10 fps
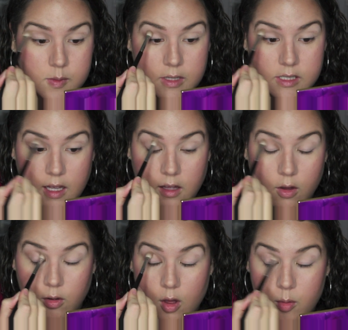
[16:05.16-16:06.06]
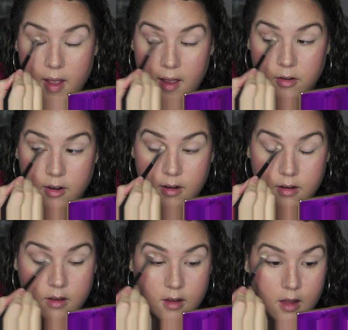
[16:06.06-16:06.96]
smells like cocoa powder.
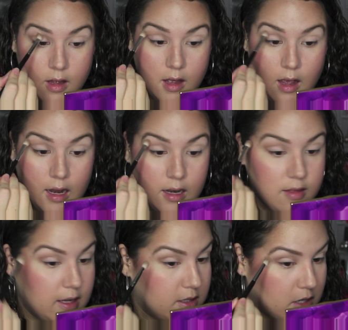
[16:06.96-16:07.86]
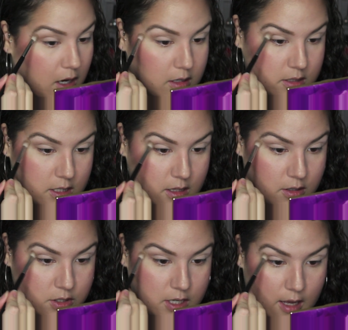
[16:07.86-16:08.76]
I didn't think Tarte did
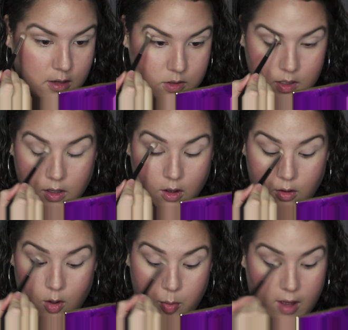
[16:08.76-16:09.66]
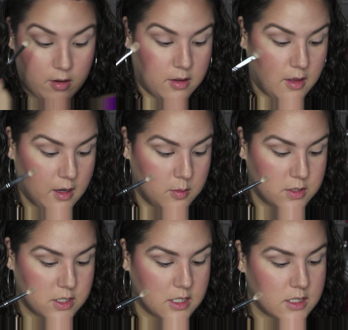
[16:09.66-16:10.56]
their shadows in cocoa powder. I thought it was
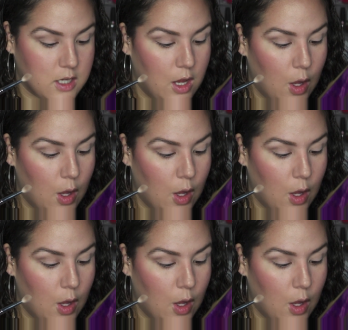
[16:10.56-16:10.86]
just